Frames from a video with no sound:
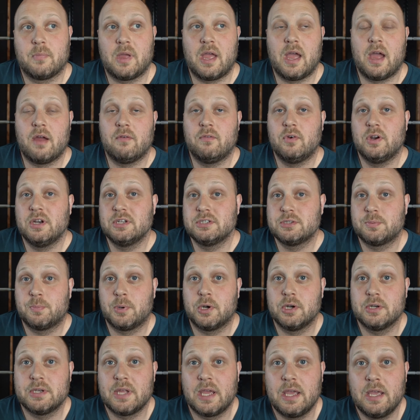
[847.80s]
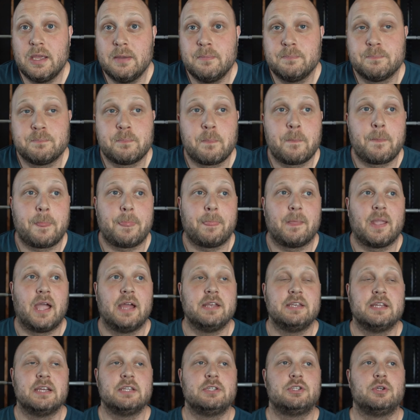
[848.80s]
average per day. I
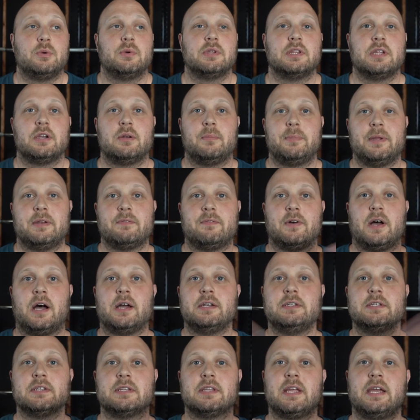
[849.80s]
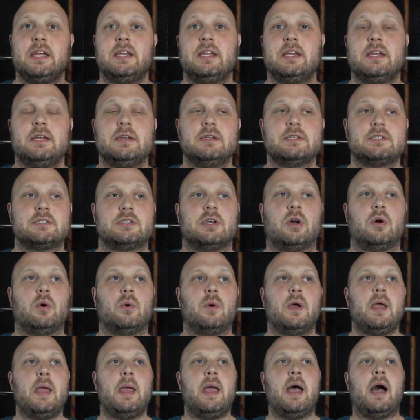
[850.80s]
did do a little bit of undulating,
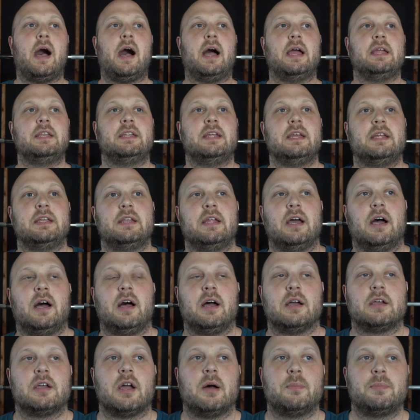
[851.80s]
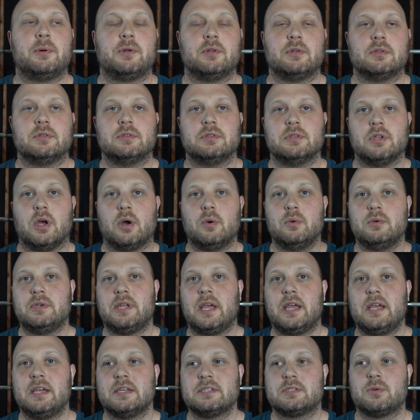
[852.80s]
so I did a couple low
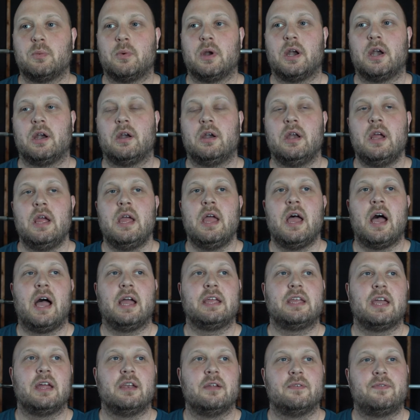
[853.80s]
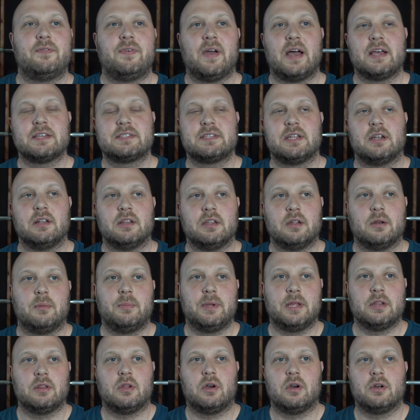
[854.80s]
days where I kind of fasted a little
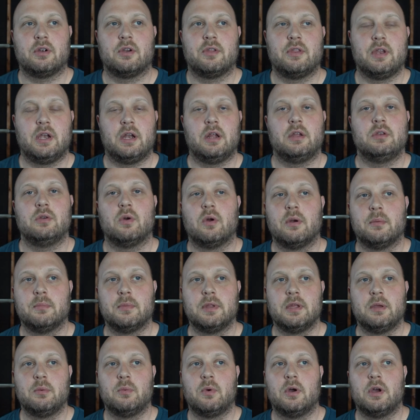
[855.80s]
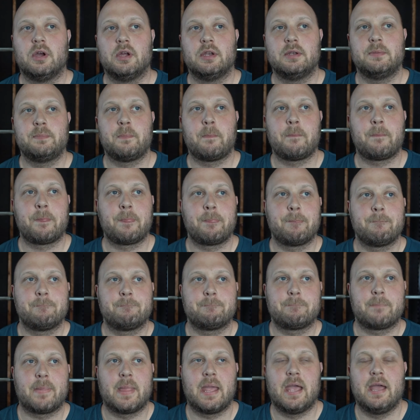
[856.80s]
bit longer than I normally would,
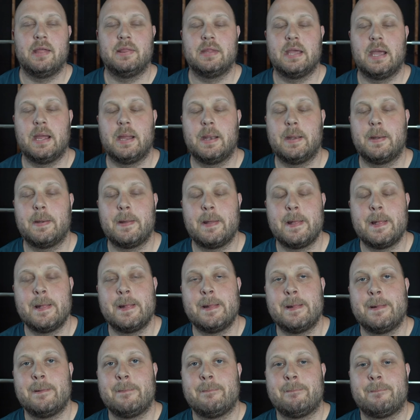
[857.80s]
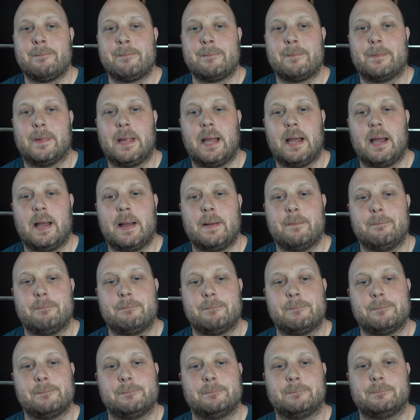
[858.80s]
and then
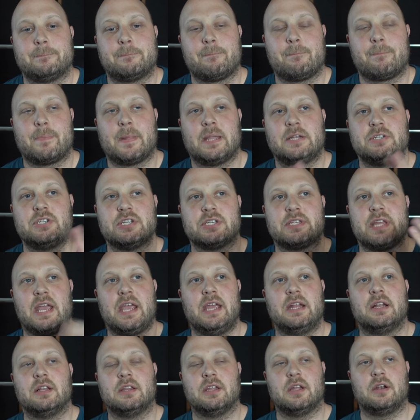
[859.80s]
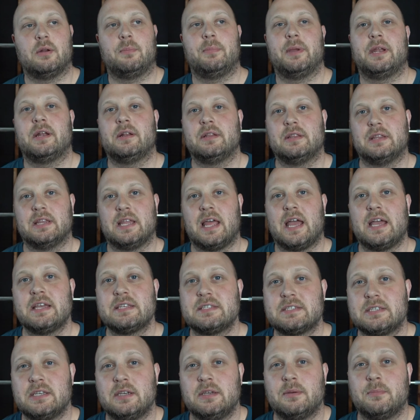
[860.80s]
I just ate a little bit
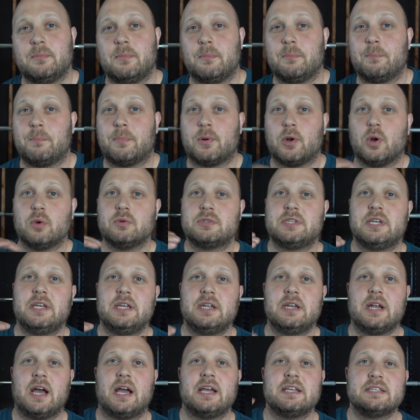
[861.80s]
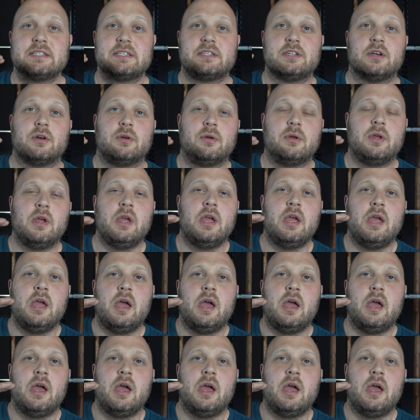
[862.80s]
less protein. I still